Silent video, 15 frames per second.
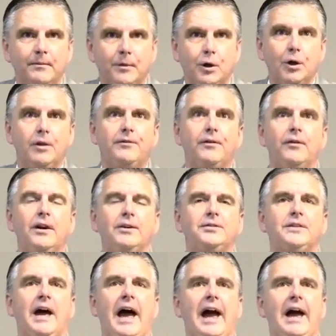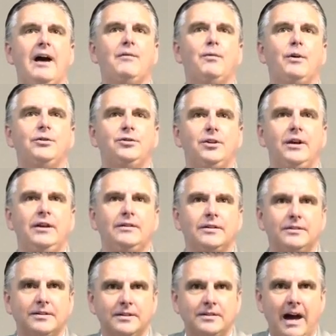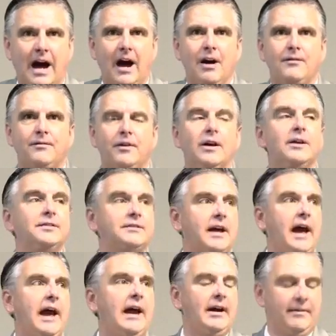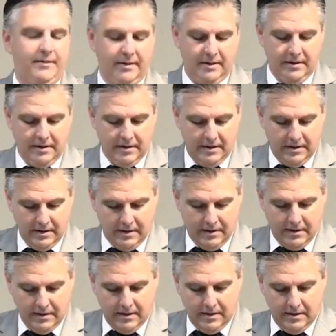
good for us to have what Jesus desired for us to have.